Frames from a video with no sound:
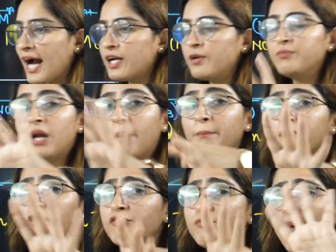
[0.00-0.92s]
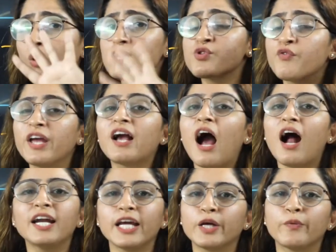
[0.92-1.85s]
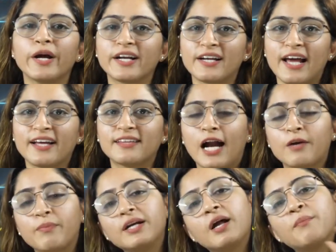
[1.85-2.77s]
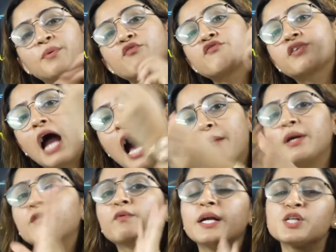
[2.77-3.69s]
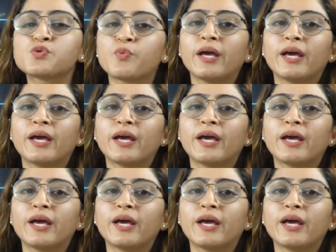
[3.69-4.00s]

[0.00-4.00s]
number of moles we can't equate like that, but number of gram equivalents we can